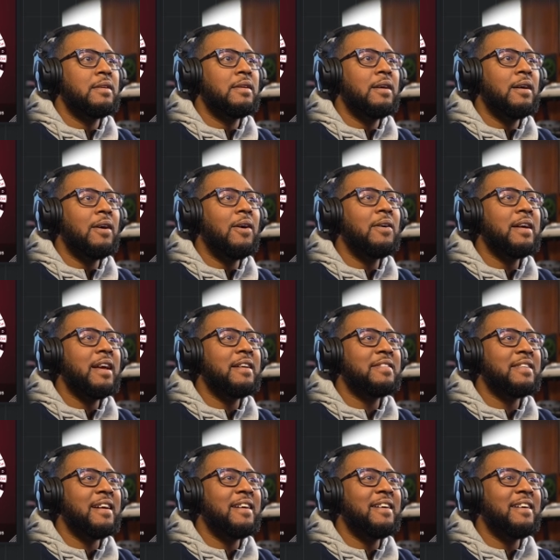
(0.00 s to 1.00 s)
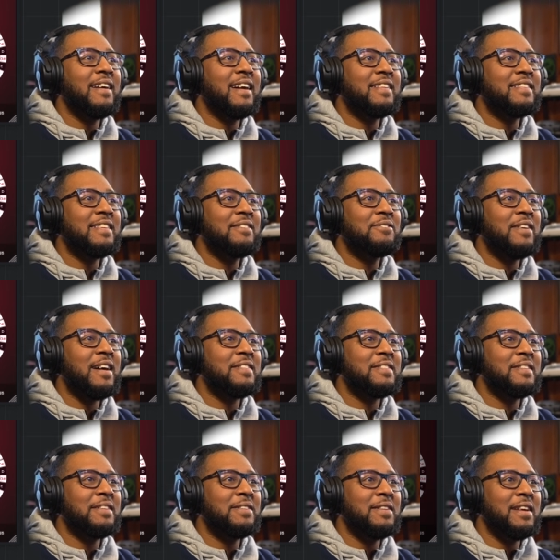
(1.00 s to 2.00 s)
Okay, so I see
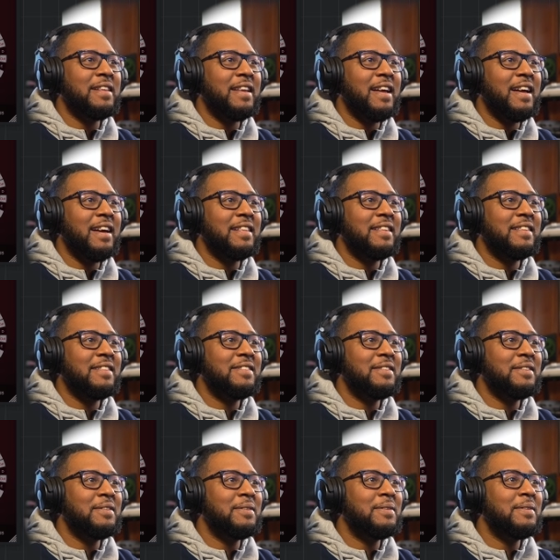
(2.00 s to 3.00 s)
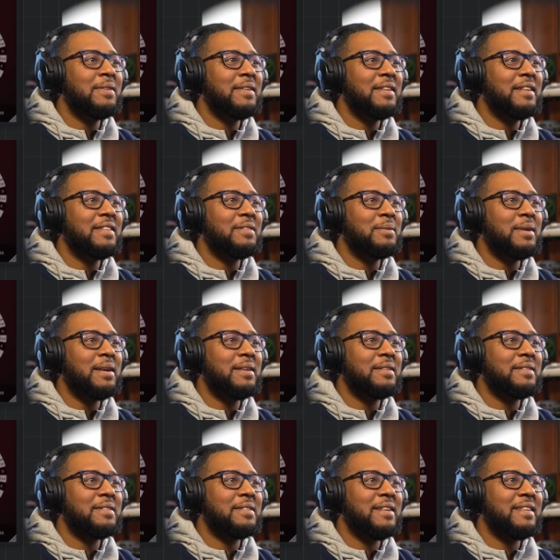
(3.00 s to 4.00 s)
falsetto in that too as well,
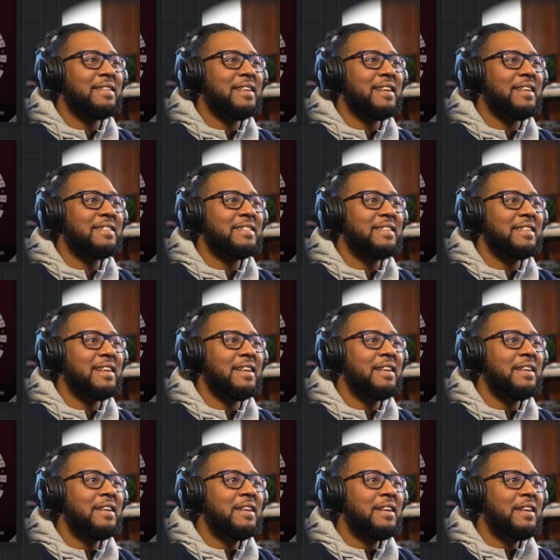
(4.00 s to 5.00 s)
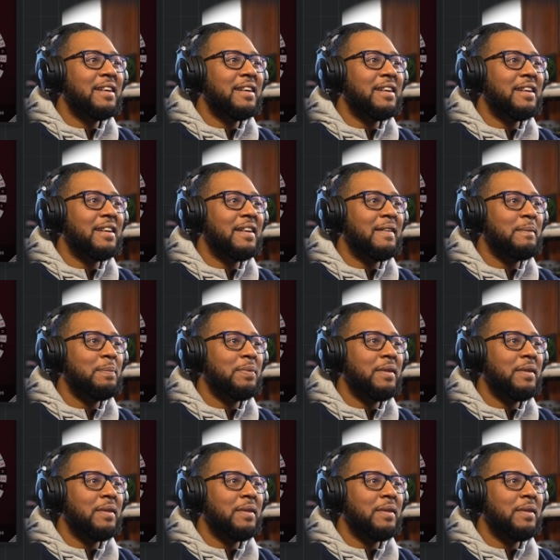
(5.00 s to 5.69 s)
so I see that. And